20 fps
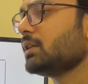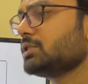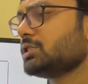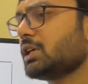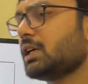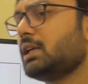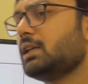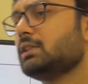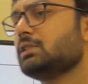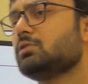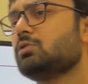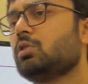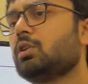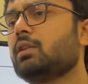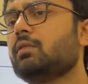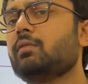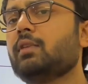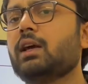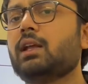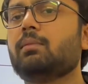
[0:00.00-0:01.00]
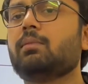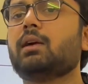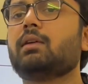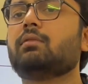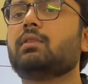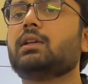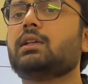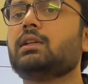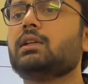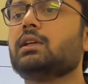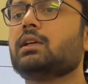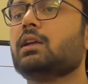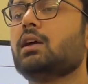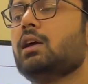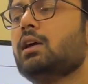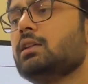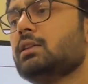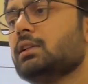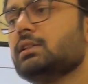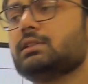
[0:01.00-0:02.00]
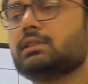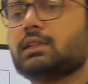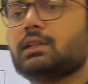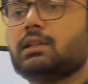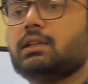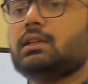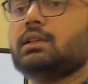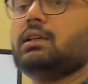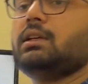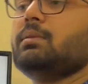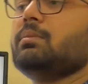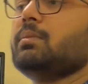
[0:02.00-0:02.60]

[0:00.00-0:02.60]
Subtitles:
A child is growing well by 1 year, then suddenly he